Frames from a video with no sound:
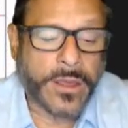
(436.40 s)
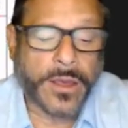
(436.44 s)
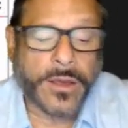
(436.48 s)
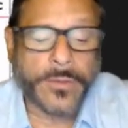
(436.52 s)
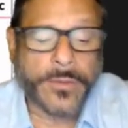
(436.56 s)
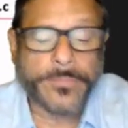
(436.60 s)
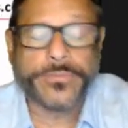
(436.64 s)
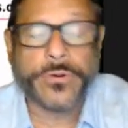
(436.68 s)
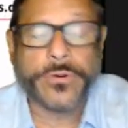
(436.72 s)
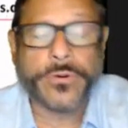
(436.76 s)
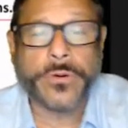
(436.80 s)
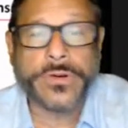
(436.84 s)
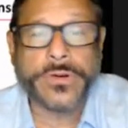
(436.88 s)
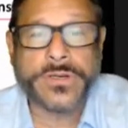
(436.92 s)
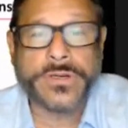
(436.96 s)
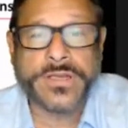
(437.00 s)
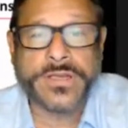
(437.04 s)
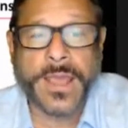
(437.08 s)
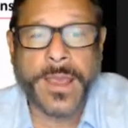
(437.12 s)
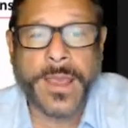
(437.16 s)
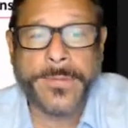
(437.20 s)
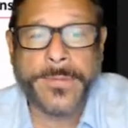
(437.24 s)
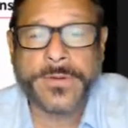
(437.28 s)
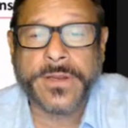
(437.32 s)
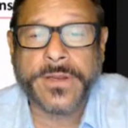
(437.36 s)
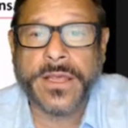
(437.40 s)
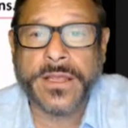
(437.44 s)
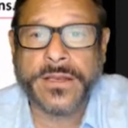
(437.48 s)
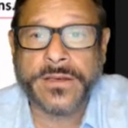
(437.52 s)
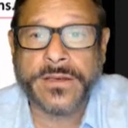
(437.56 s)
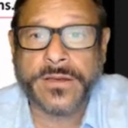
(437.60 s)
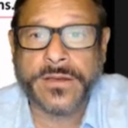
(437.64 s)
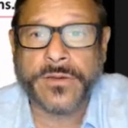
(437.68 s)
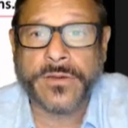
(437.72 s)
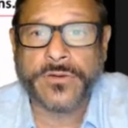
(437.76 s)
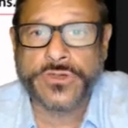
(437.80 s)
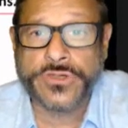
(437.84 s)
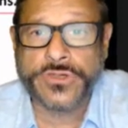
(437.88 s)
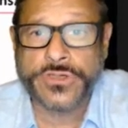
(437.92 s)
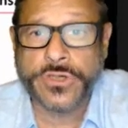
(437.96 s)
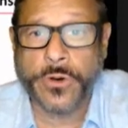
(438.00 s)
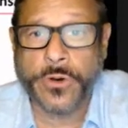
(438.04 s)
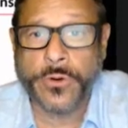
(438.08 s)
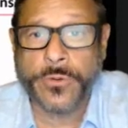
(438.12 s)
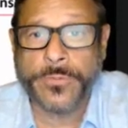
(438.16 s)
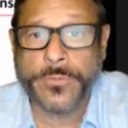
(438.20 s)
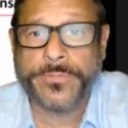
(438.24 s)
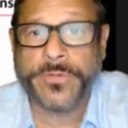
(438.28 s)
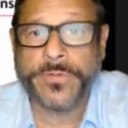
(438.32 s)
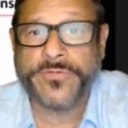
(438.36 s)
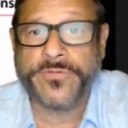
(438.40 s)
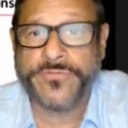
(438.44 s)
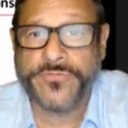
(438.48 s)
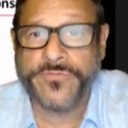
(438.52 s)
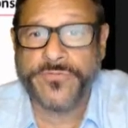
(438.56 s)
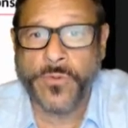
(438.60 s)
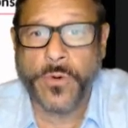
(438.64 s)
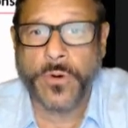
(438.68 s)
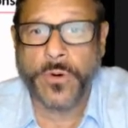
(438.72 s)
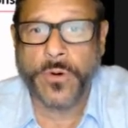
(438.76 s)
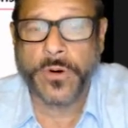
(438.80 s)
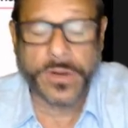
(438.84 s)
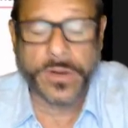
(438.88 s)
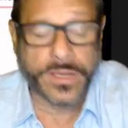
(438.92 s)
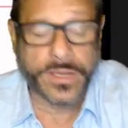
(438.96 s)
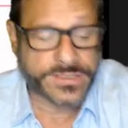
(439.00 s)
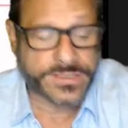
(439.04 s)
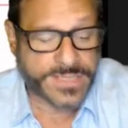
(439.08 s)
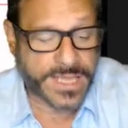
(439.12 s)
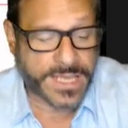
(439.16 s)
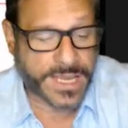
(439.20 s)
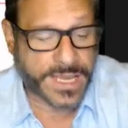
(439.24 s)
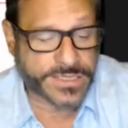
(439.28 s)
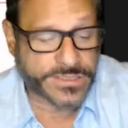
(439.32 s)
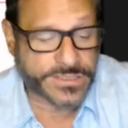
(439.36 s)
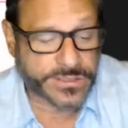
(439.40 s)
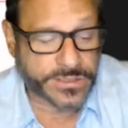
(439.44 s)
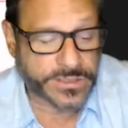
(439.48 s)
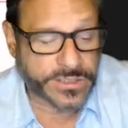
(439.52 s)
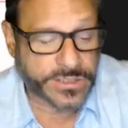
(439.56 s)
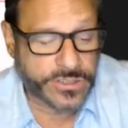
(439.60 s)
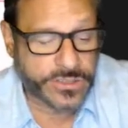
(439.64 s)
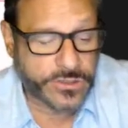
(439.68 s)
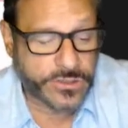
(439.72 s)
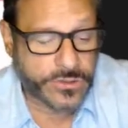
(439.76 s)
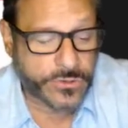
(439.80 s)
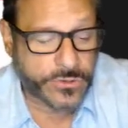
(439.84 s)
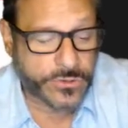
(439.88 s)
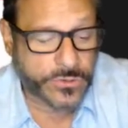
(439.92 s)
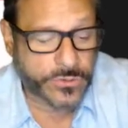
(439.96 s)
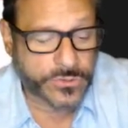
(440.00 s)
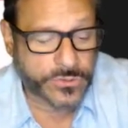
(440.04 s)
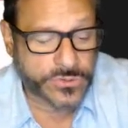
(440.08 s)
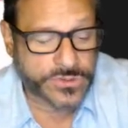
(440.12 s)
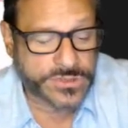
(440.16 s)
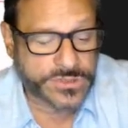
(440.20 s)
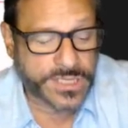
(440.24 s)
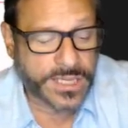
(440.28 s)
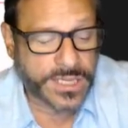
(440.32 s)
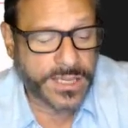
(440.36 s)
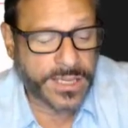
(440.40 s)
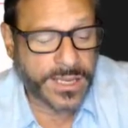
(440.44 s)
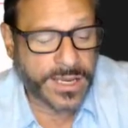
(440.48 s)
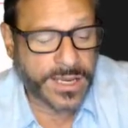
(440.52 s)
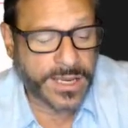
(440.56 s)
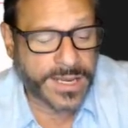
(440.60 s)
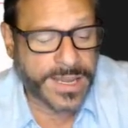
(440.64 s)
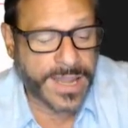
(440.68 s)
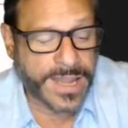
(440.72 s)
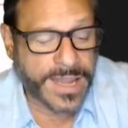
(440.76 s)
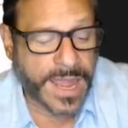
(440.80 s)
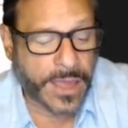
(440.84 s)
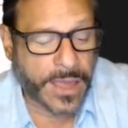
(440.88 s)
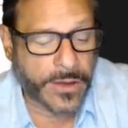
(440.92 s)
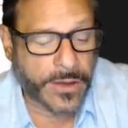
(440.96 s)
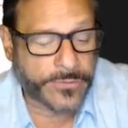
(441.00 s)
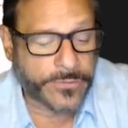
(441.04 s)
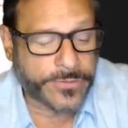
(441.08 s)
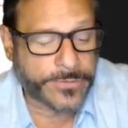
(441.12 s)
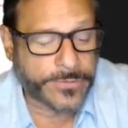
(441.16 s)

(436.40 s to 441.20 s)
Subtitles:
prototyped and shown before it's actually used, now the